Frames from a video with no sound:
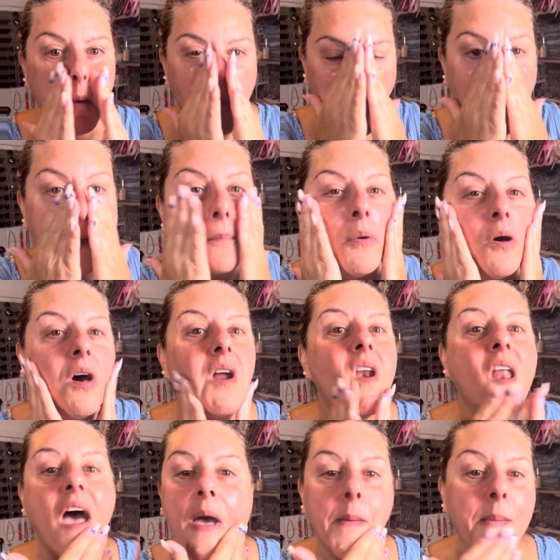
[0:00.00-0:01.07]
makeup
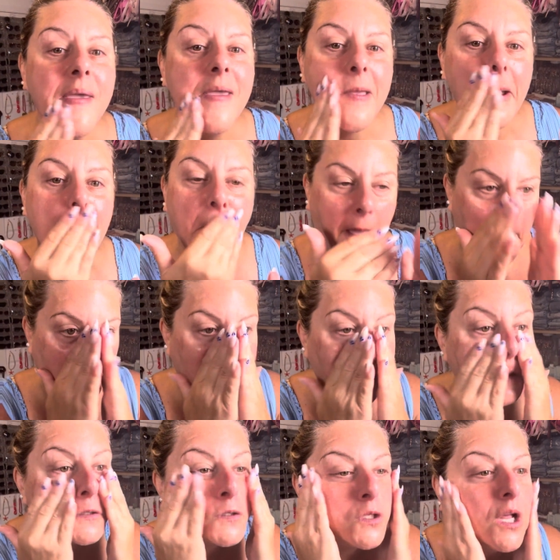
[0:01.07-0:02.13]
on, I mean I
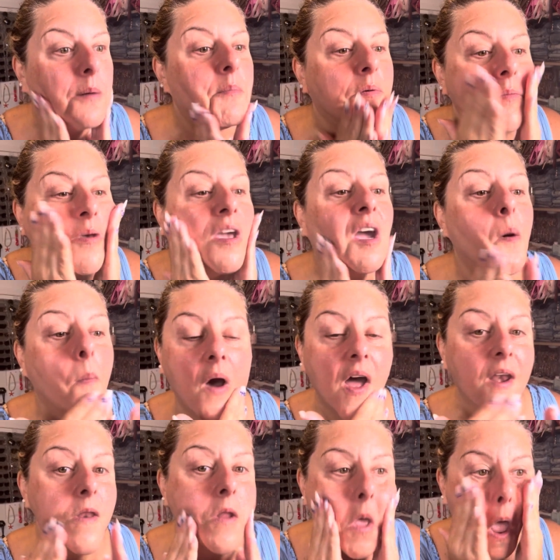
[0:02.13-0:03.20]
slop my makeup
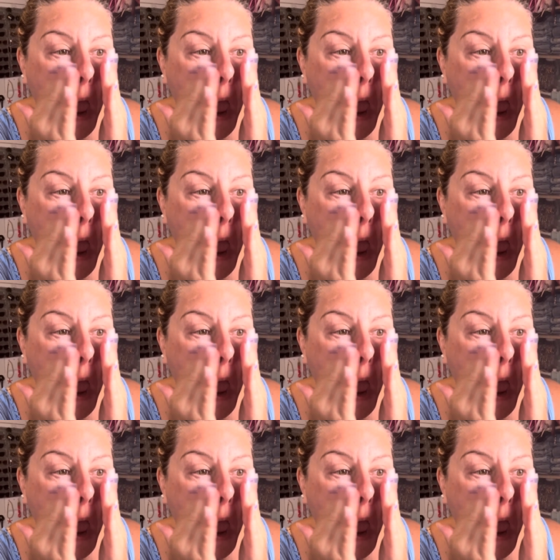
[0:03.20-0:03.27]
on.